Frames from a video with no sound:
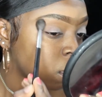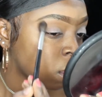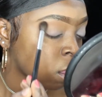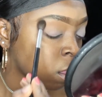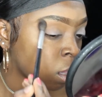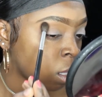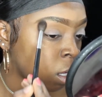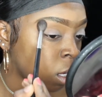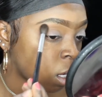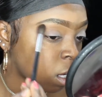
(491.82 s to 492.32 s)

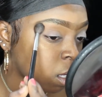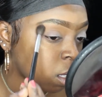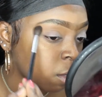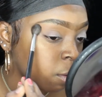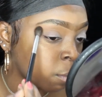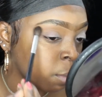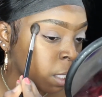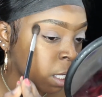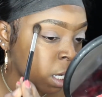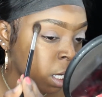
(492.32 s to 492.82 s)
look
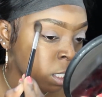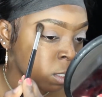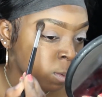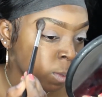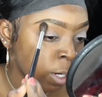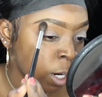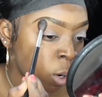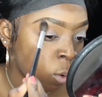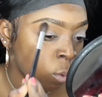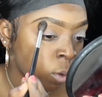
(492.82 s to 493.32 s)
because
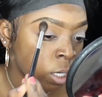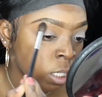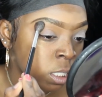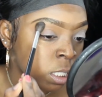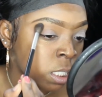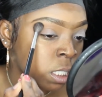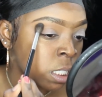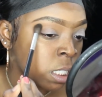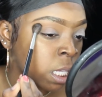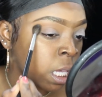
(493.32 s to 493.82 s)
we don't want to
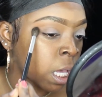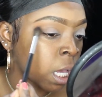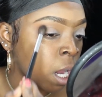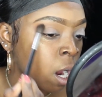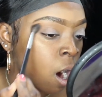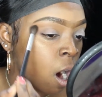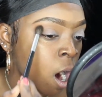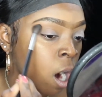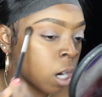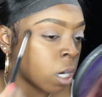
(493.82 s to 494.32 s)

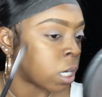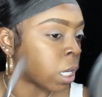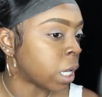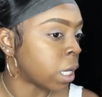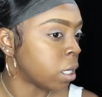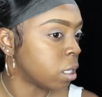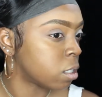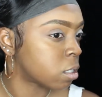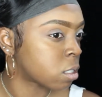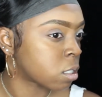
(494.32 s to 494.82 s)
scare our
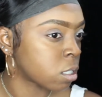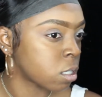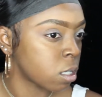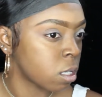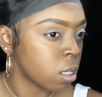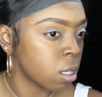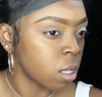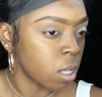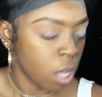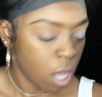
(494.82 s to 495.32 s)
date.
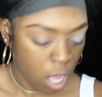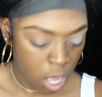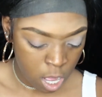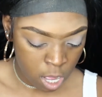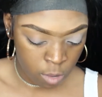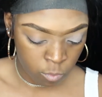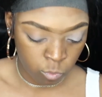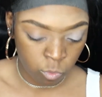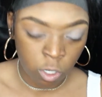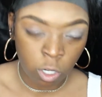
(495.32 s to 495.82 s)

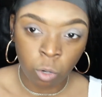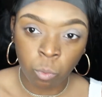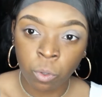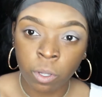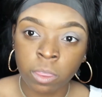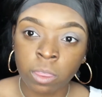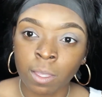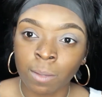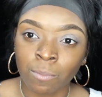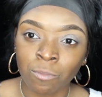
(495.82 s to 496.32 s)
We don't
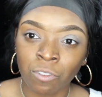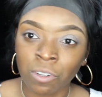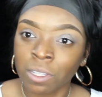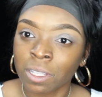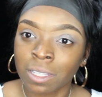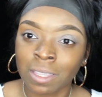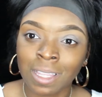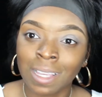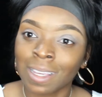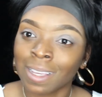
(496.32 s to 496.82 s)
want them
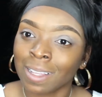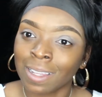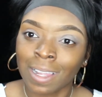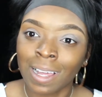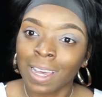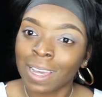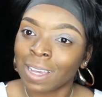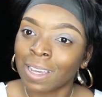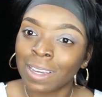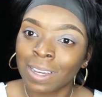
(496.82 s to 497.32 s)
really thinking
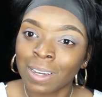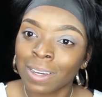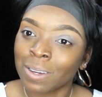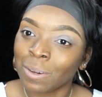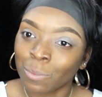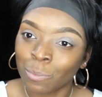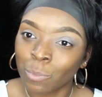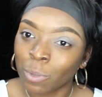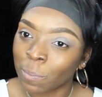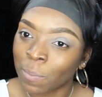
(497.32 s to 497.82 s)
like
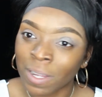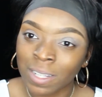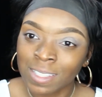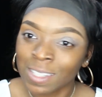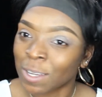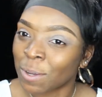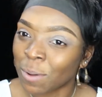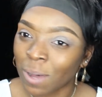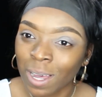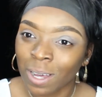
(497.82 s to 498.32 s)
we're about
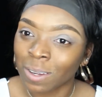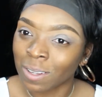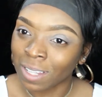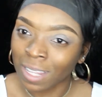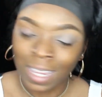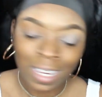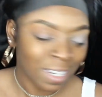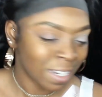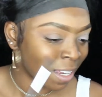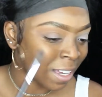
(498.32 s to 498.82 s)
to go
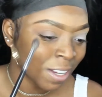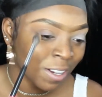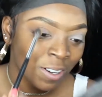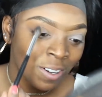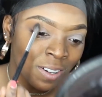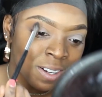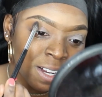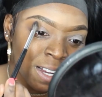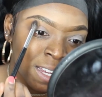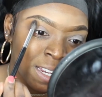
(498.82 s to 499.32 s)
out. Like,
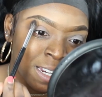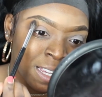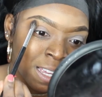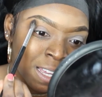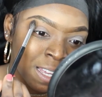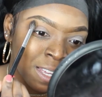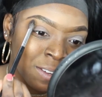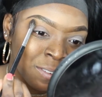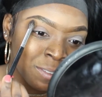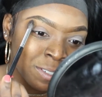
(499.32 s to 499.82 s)
no,
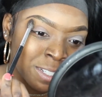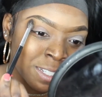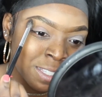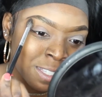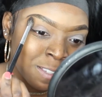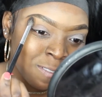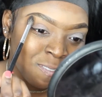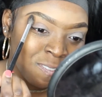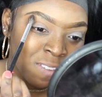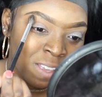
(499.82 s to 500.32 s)
honey, we're
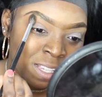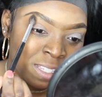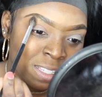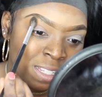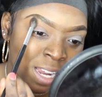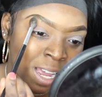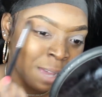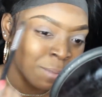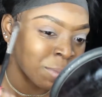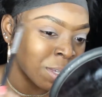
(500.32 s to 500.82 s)
just
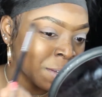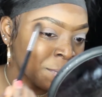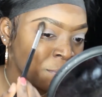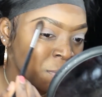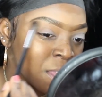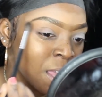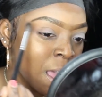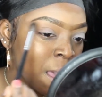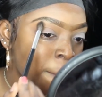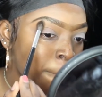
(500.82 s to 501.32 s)
FaceTiming.
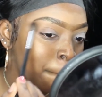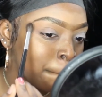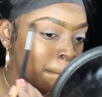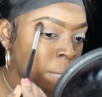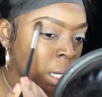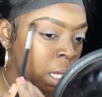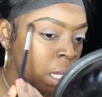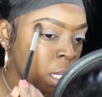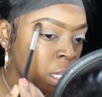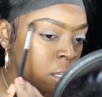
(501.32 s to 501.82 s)

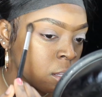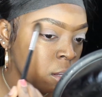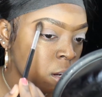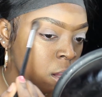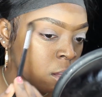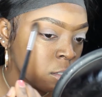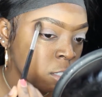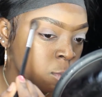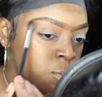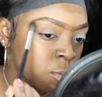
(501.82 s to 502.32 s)
But, you
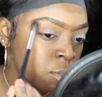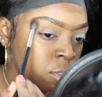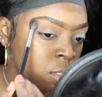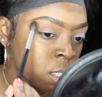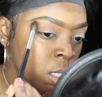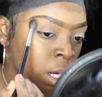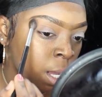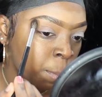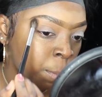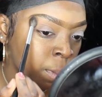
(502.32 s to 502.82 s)
know,
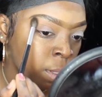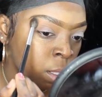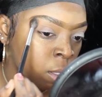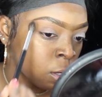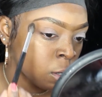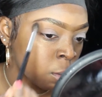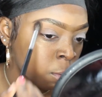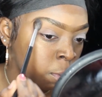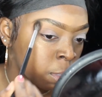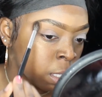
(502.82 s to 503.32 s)
spruce it up a
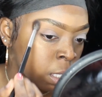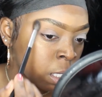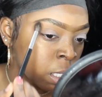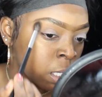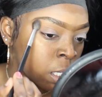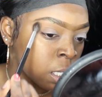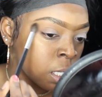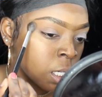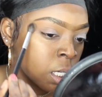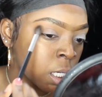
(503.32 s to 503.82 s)
little
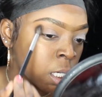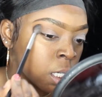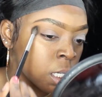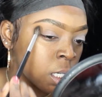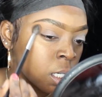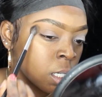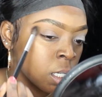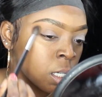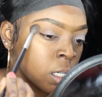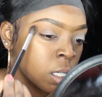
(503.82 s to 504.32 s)
bit.
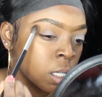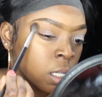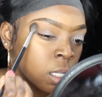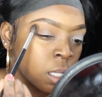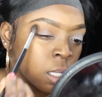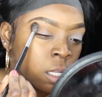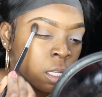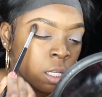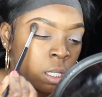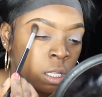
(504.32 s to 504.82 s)

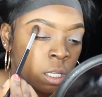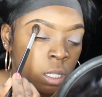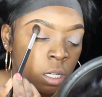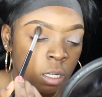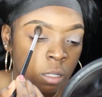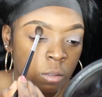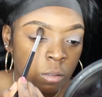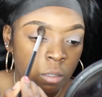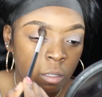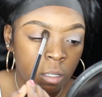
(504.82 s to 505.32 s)
Get
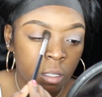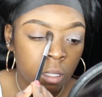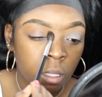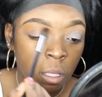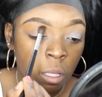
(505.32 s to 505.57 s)
a